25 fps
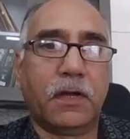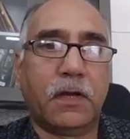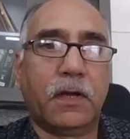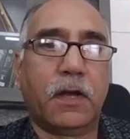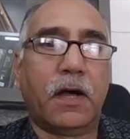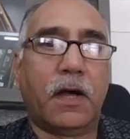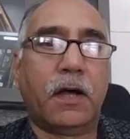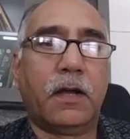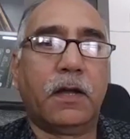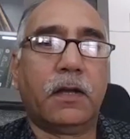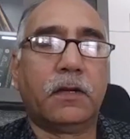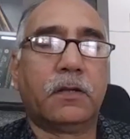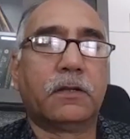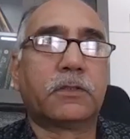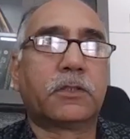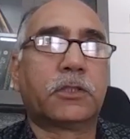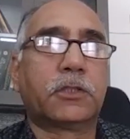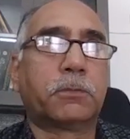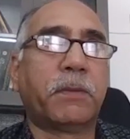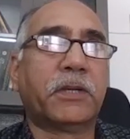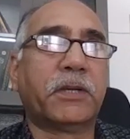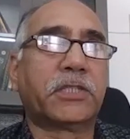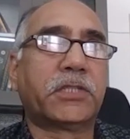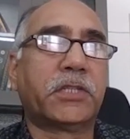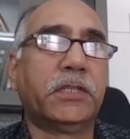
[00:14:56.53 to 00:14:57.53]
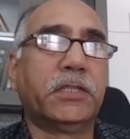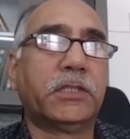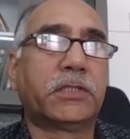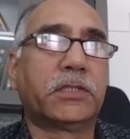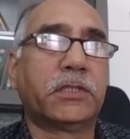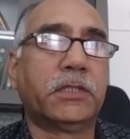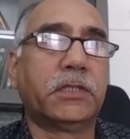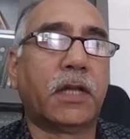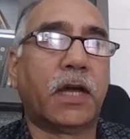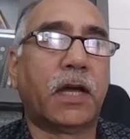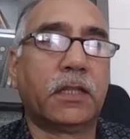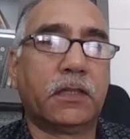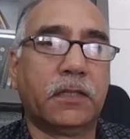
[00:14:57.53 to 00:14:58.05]
our specialists
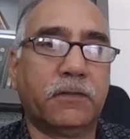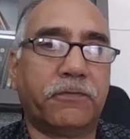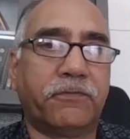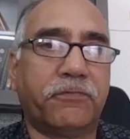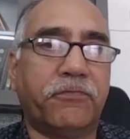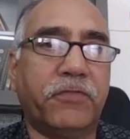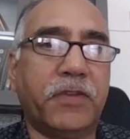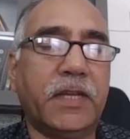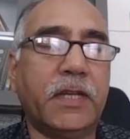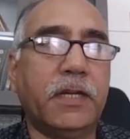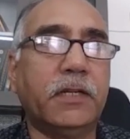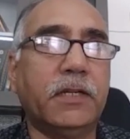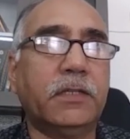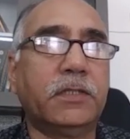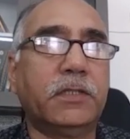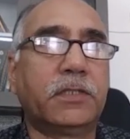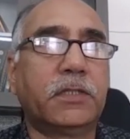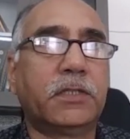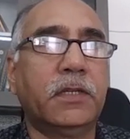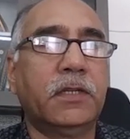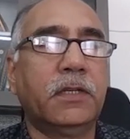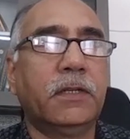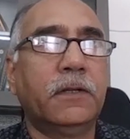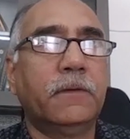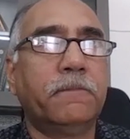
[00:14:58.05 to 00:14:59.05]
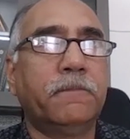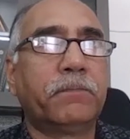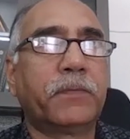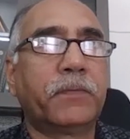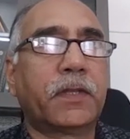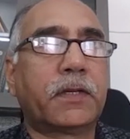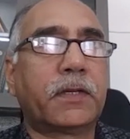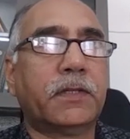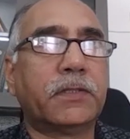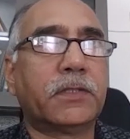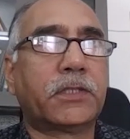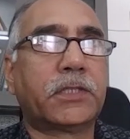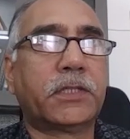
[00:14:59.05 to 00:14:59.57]
in other fields
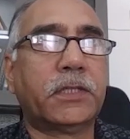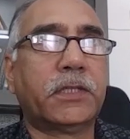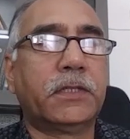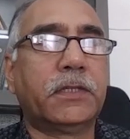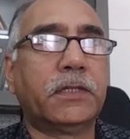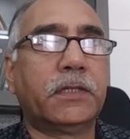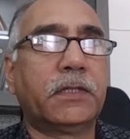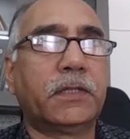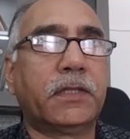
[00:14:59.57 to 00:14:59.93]
consider